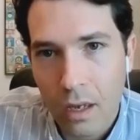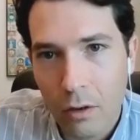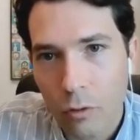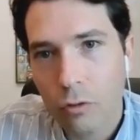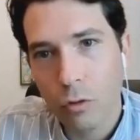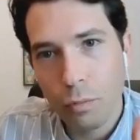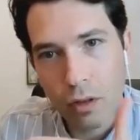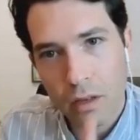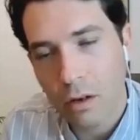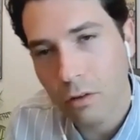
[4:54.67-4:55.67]
In order to
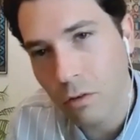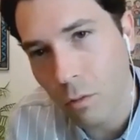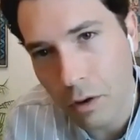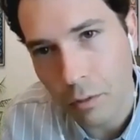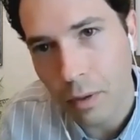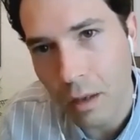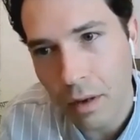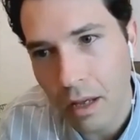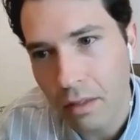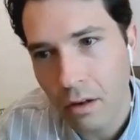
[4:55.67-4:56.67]
build an underwater
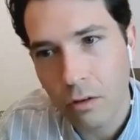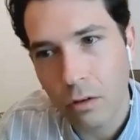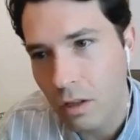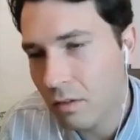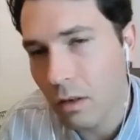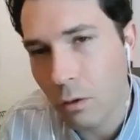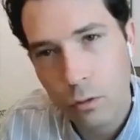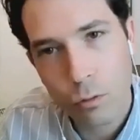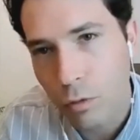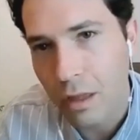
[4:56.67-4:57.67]
pipeline there, you need to go
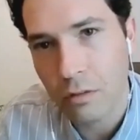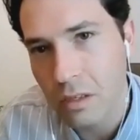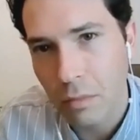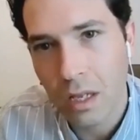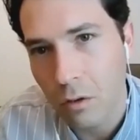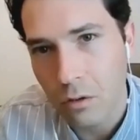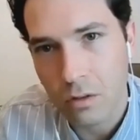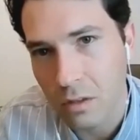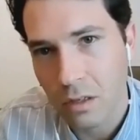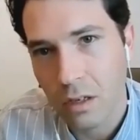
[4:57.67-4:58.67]
2,000
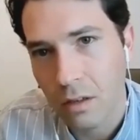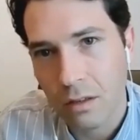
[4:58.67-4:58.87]
meters